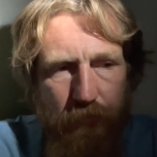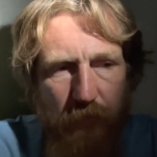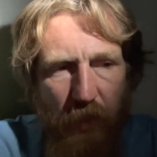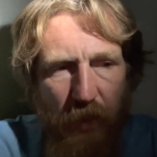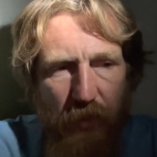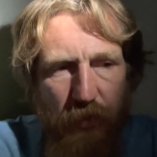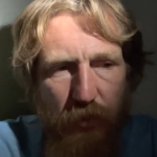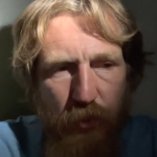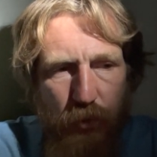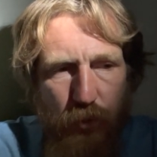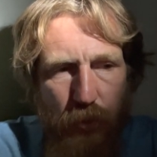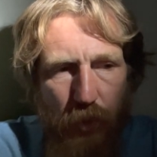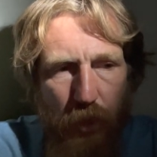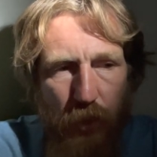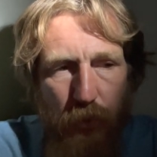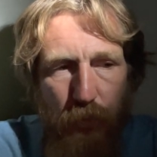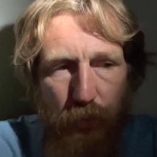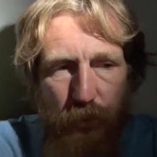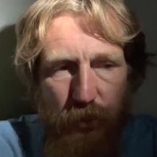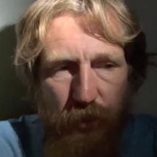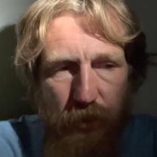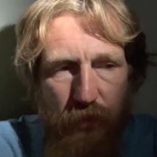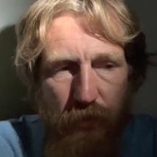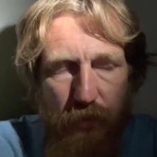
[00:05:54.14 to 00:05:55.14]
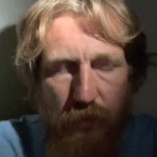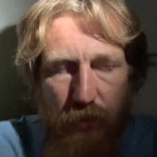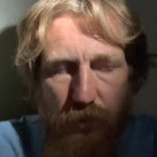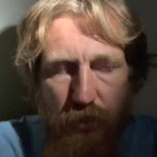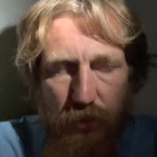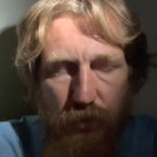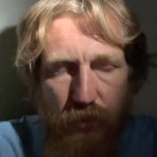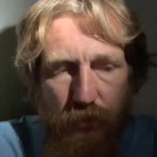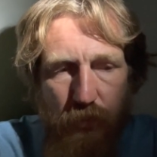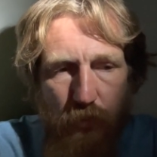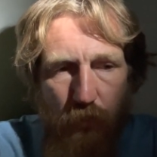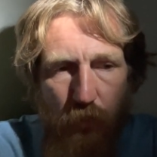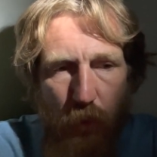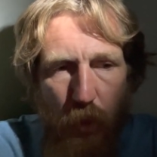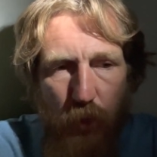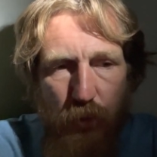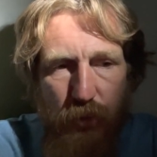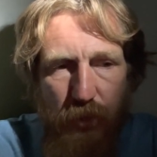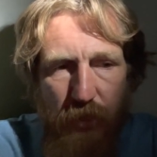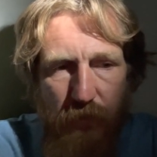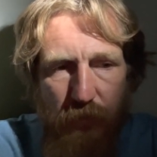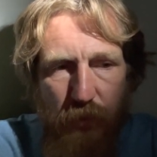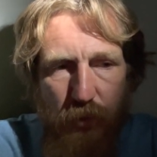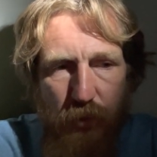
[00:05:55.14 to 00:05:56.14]
The trail was
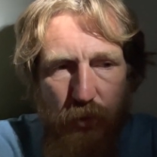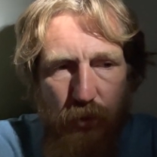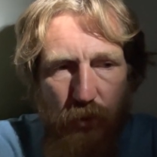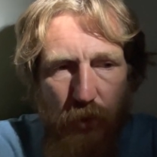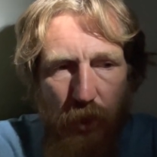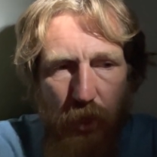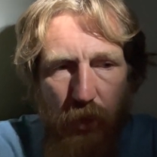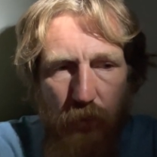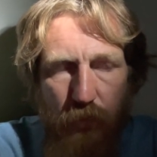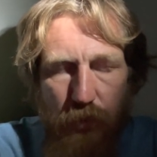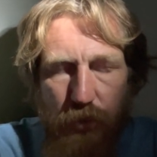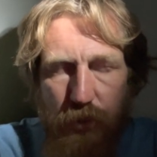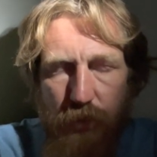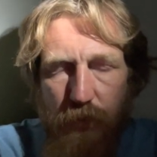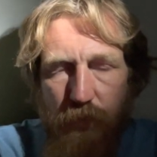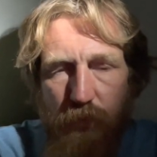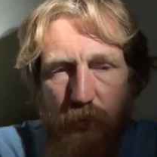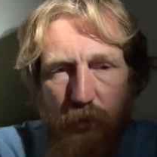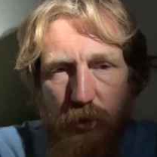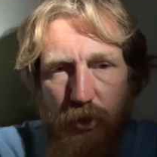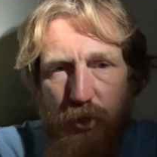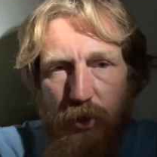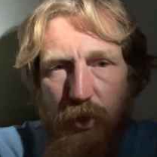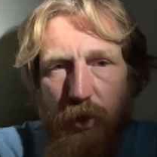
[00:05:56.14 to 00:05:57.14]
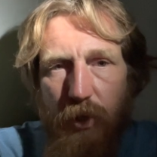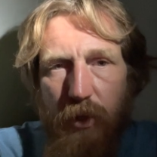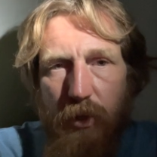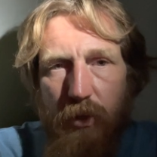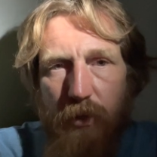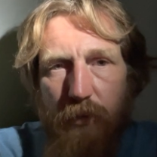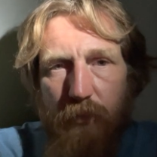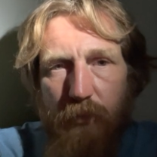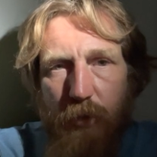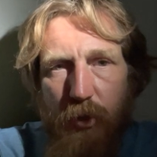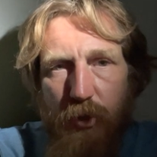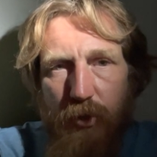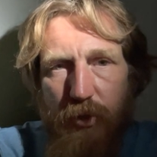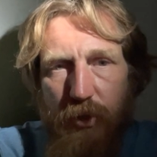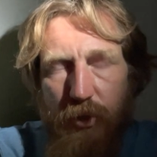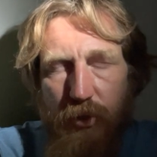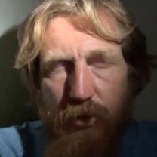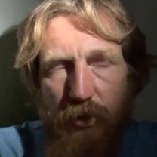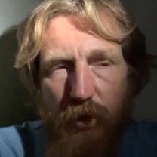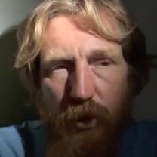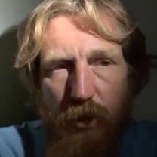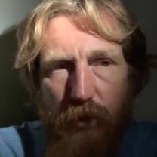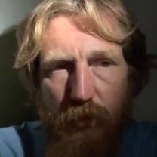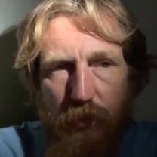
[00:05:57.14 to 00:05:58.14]
most of the trail was dirt. Most of the
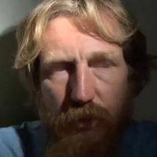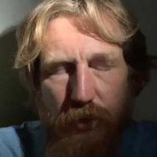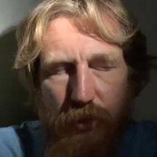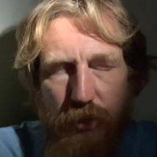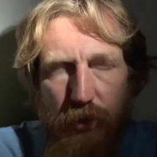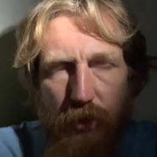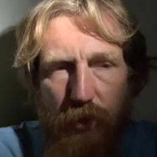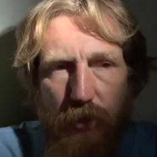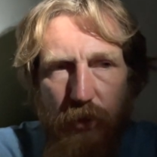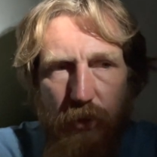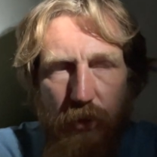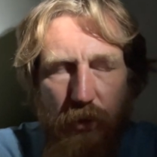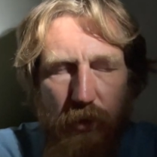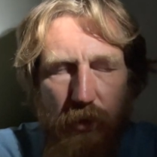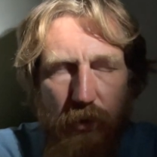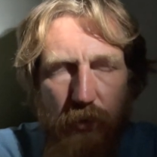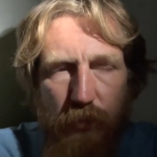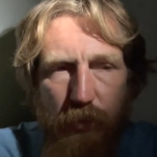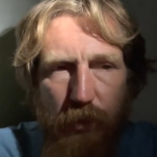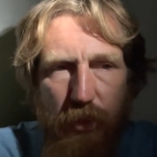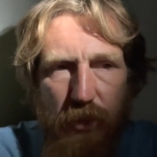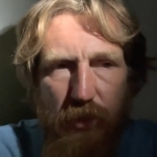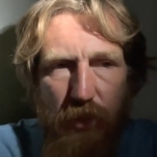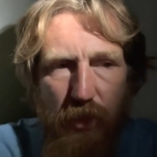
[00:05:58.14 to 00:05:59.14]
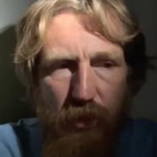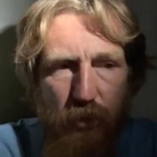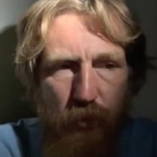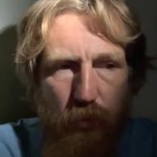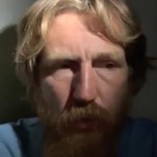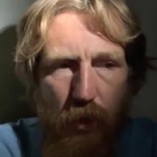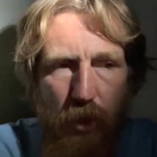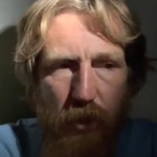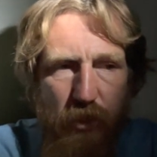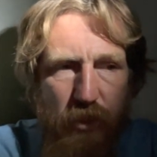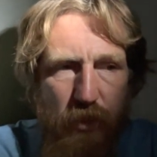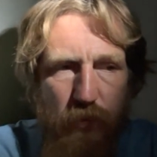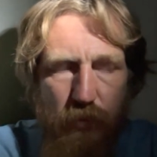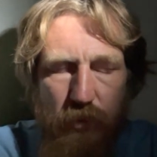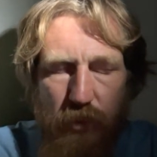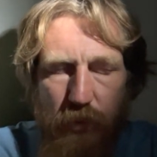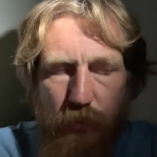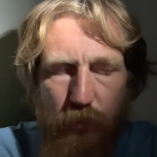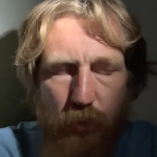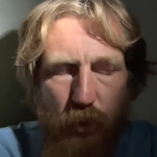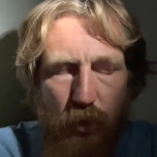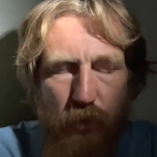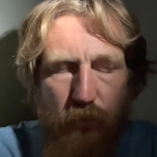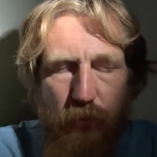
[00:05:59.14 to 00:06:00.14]
trail was dirt or pea-sized rocks. It was a
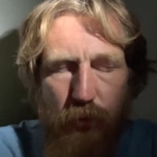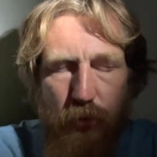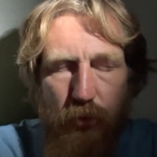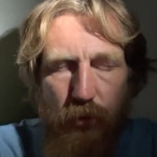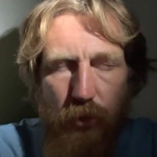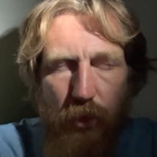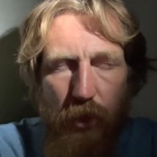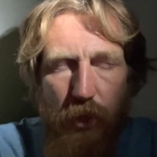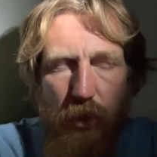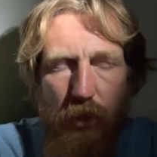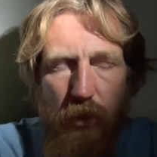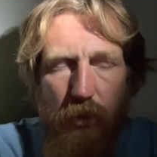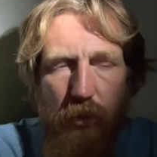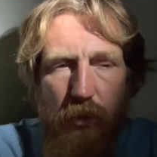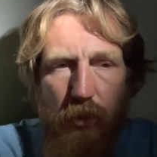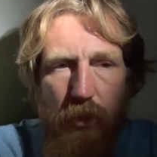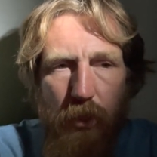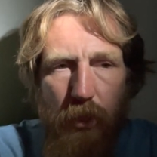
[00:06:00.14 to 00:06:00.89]
beautiful trail.